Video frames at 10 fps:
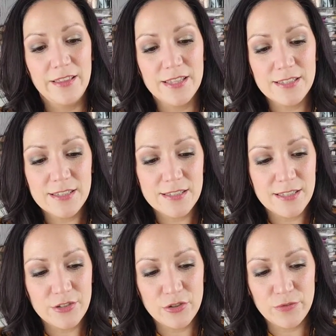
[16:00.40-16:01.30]
This is
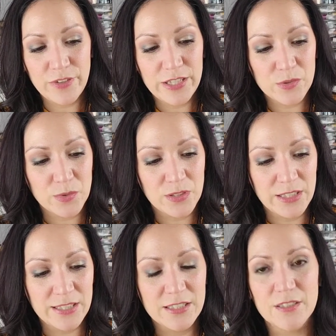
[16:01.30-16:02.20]
the Too Faced
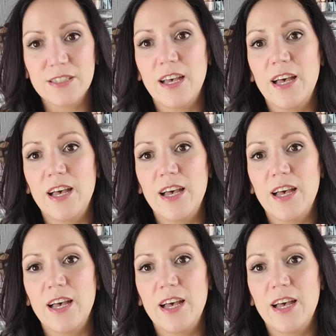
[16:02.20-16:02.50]
release